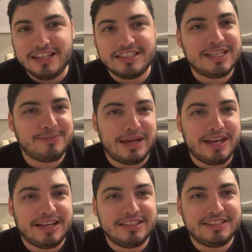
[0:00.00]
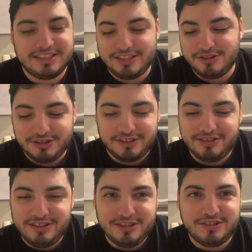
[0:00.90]
It's not bad. It's still,
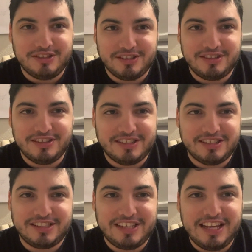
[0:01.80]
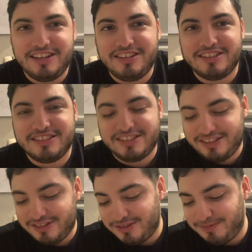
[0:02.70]
you know, it's a steak. It's
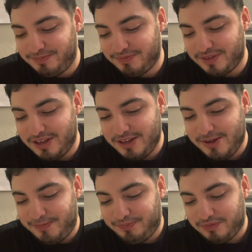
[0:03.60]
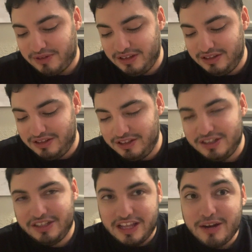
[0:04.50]
still
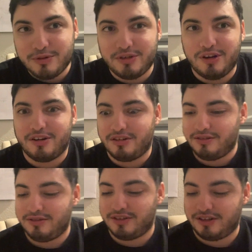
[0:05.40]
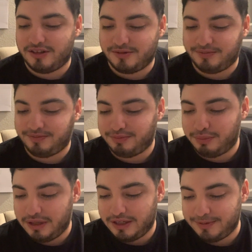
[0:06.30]
good in that regard,
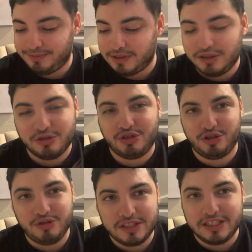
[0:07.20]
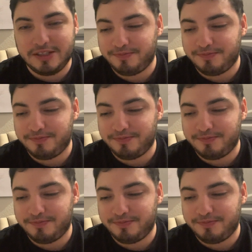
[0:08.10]
but it's still juicy.